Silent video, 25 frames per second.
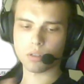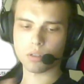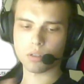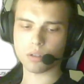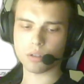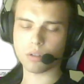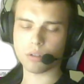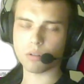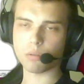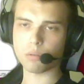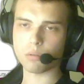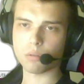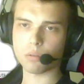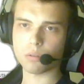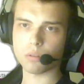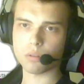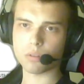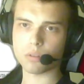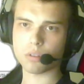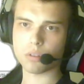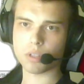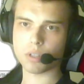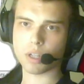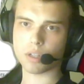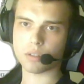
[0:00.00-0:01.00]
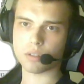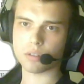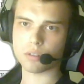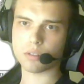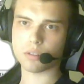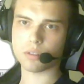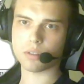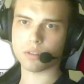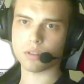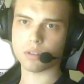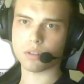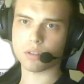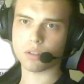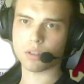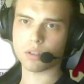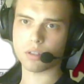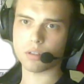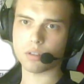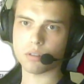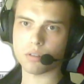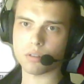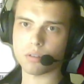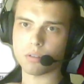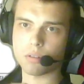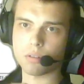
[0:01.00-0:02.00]
whole task
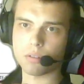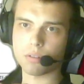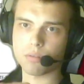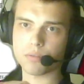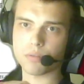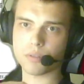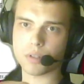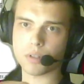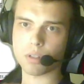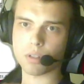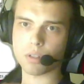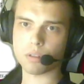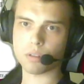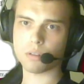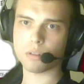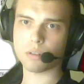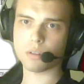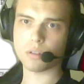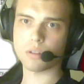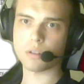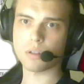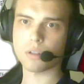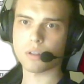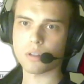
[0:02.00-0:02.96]
and different